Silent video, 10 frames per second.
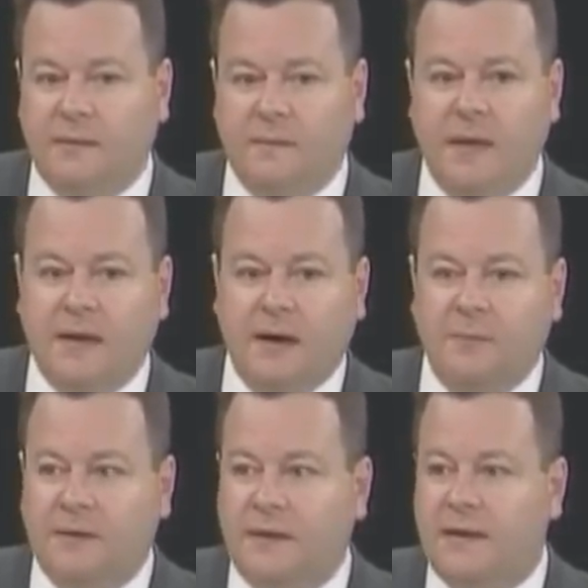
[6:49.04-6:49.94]
they come
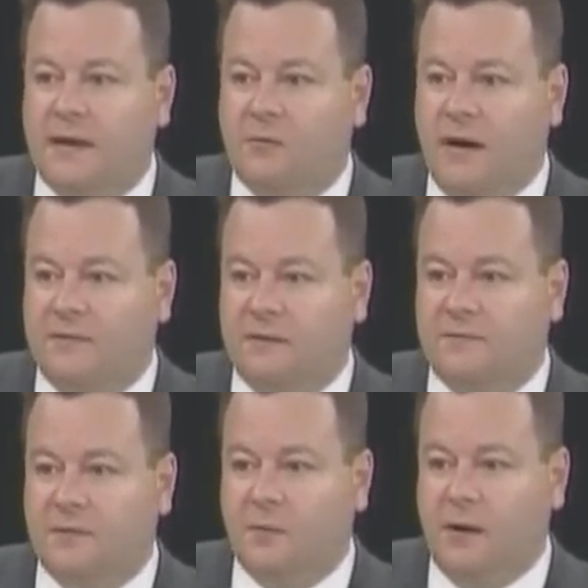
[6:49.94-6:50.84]
in, they get arrested
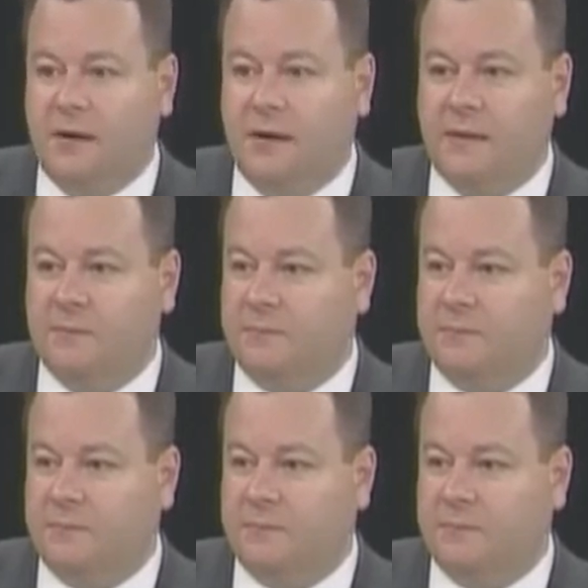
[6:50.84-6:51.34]
for working,